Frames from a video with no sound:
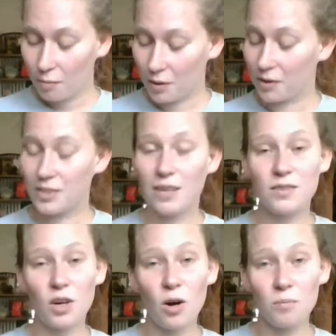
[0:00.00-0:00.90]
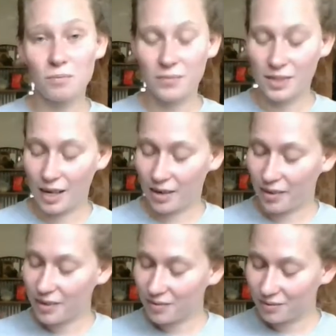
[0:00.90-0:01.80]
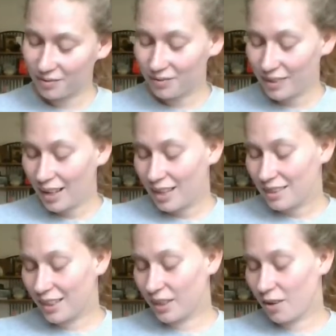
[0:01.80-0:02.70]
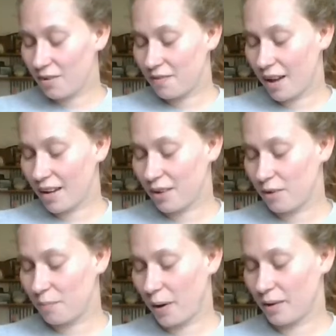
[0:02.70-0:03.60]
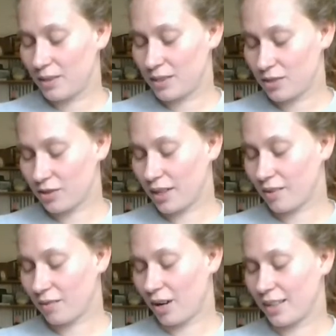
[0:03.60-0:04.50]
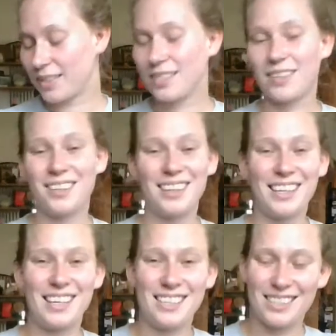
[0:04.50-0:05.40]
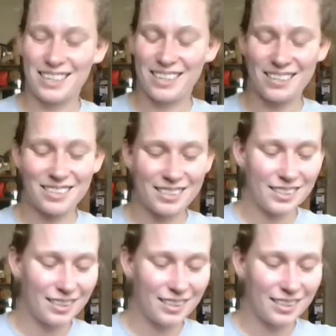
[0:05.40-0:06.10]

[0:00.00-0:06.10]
"Make yourselves at home," said Hagrid, letting go of Fang, who bounded straight at Ron and started licking his ears.